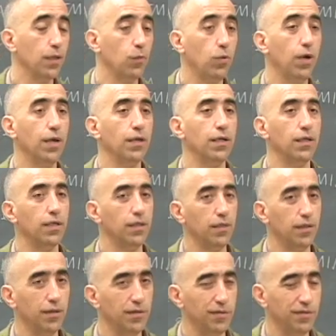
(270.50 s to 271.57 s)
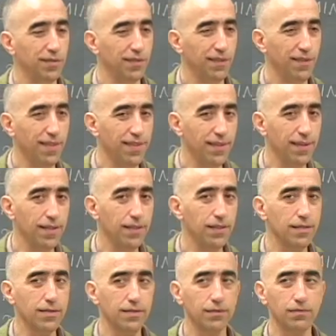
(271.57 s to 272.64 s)
Well,
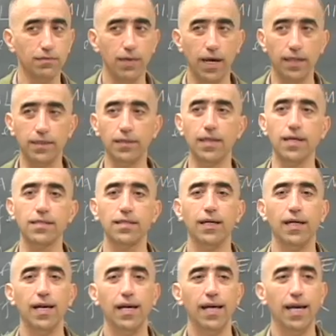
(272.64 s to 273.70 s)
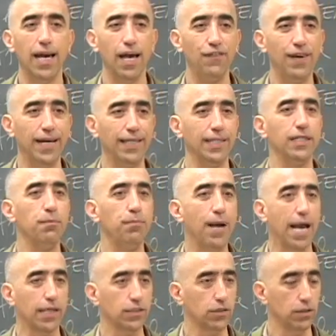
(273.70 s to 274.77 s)
these ideas have had an
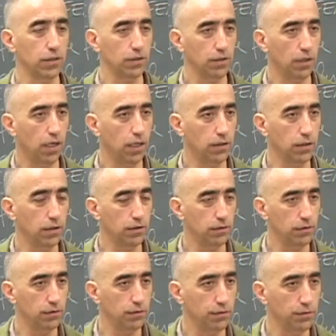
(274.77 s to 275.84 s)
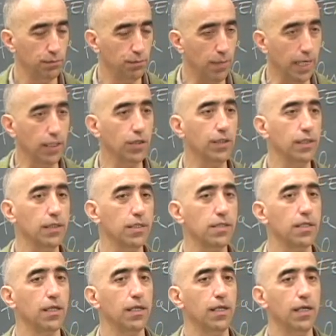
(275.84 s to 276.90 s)
impact on minorities
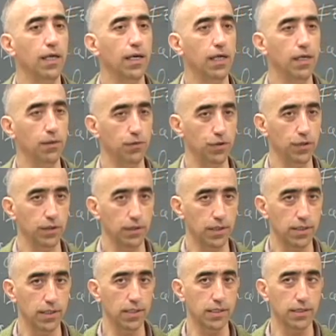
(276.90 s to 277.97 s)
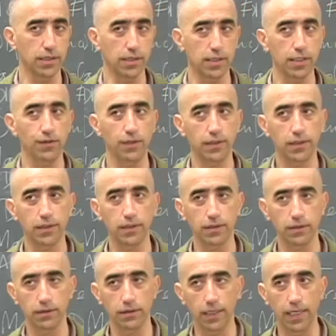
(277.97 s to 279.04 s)
uh, during the 60s and 70s
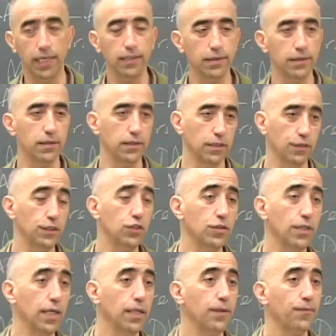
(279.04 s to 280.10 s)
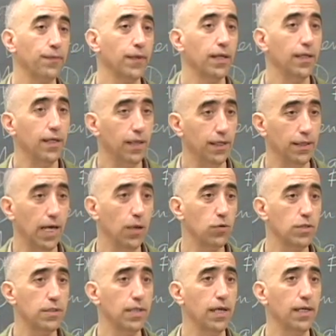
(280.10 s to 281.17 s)
and 80s and even today. And I
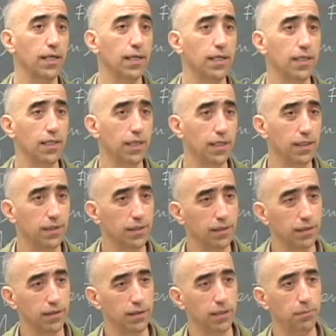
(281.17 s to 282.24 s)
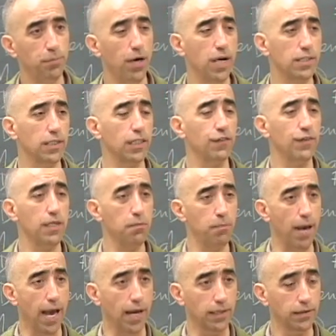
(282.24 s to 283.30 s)
would say a, a, a positive
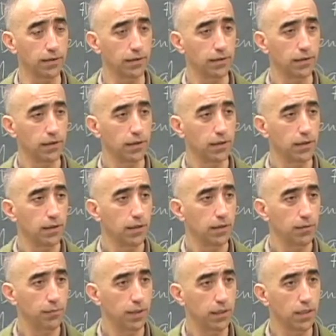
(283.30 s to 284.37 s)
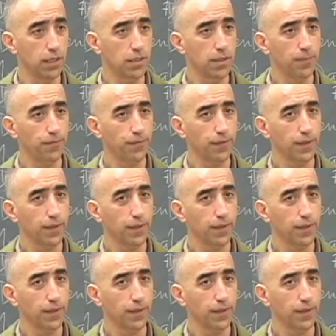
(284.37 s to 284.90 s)
impact because